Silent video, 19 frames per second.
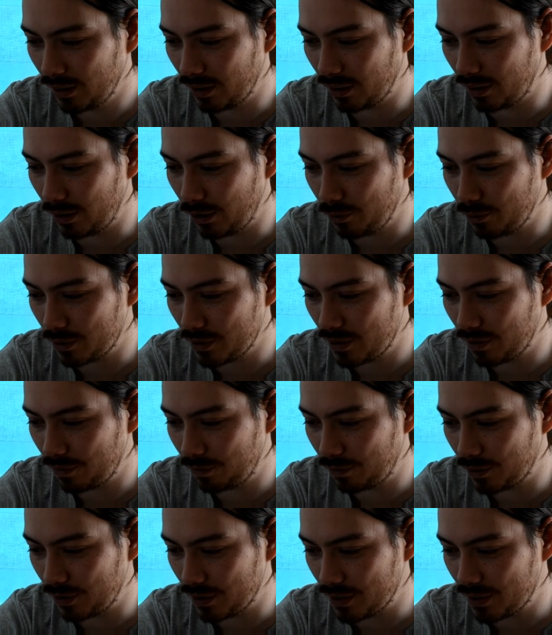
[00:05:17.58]
The day was the
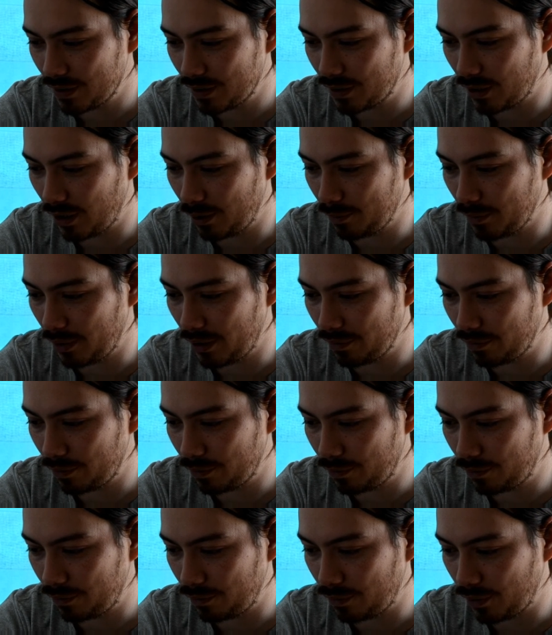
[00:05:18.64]
first time I ever
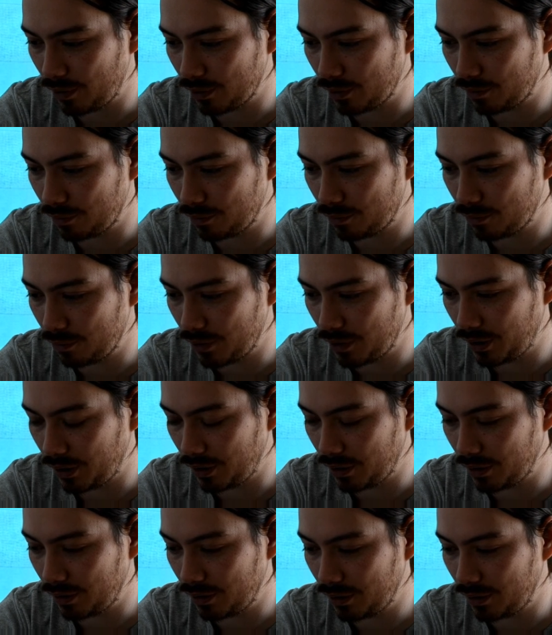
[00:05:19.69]
thought of
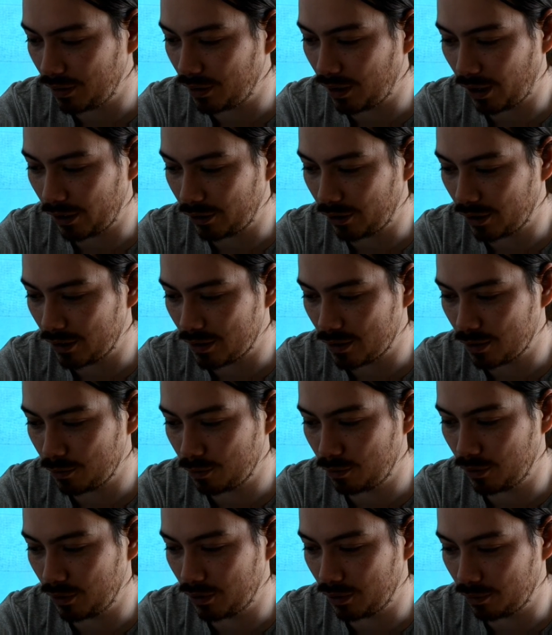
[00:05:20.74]
cooking and the laikas
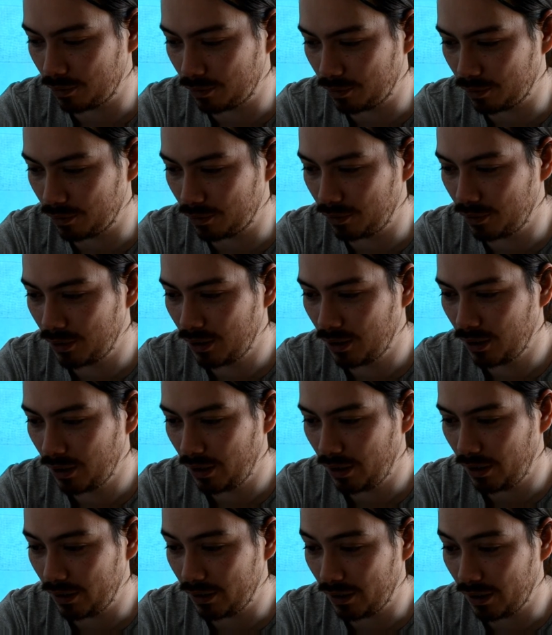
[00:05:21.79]
are wonderful.
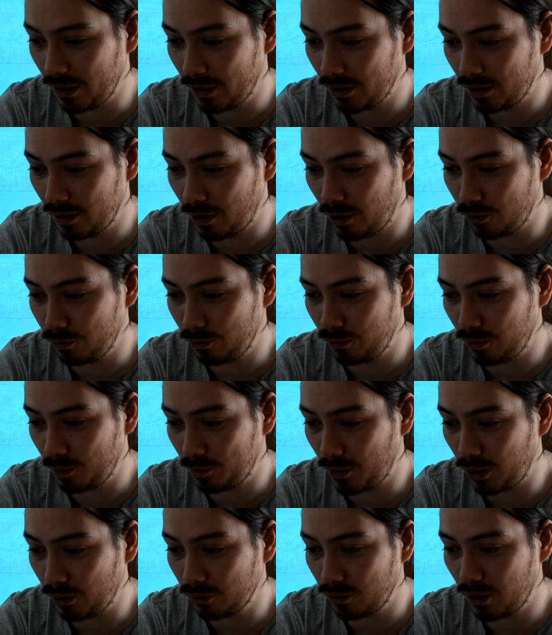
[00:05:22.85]
And then,
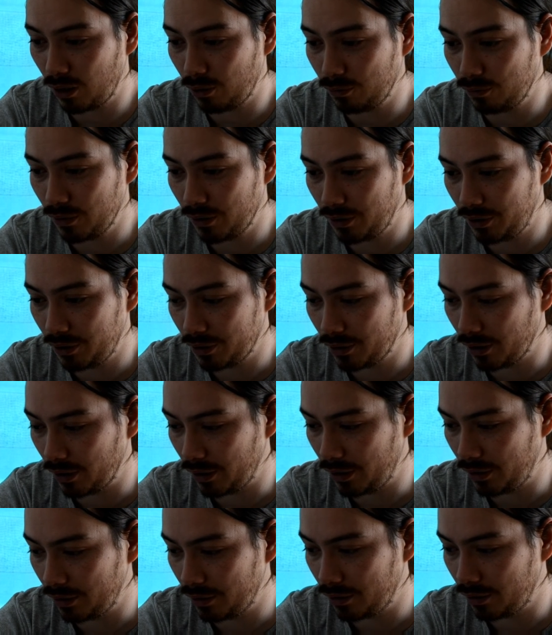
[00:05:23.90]
about half a year
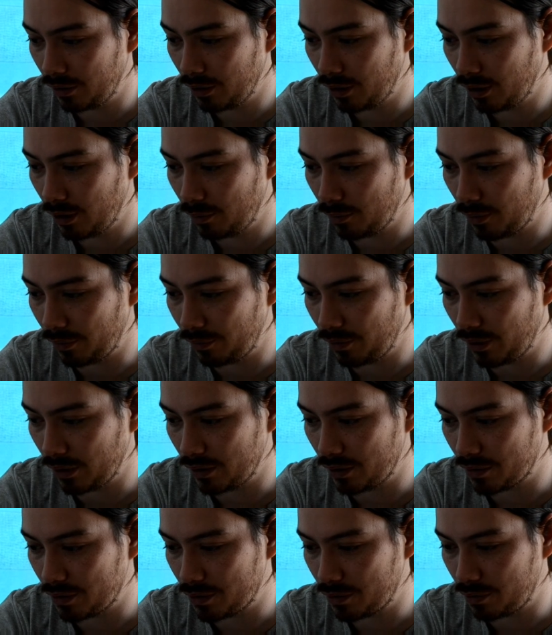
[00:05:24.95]
later, my
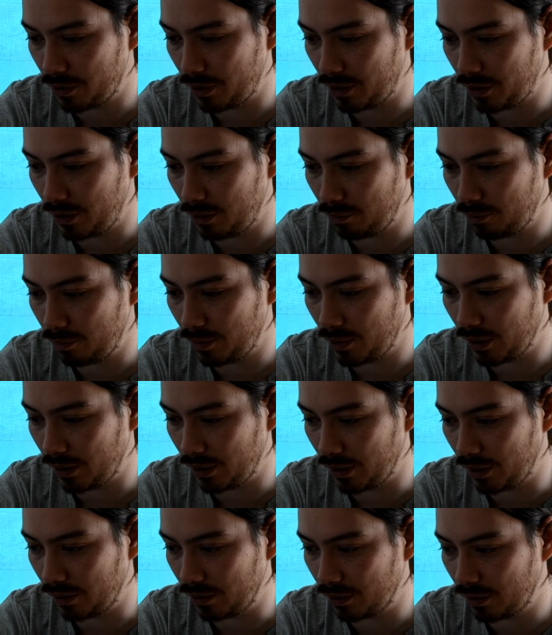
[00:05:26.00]
father's training
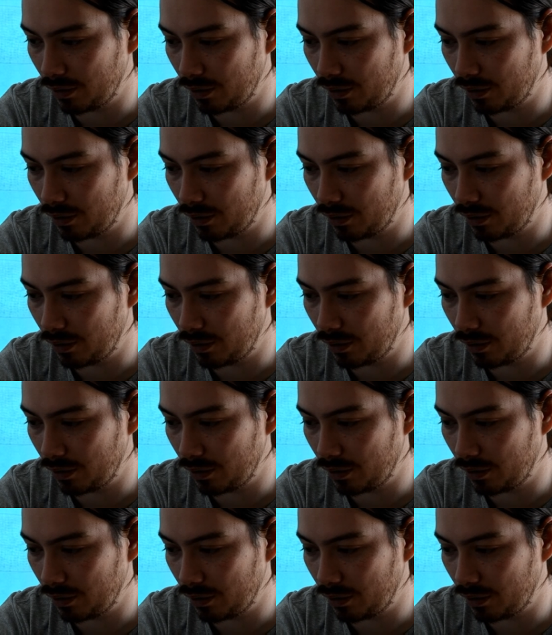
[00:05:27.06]
began.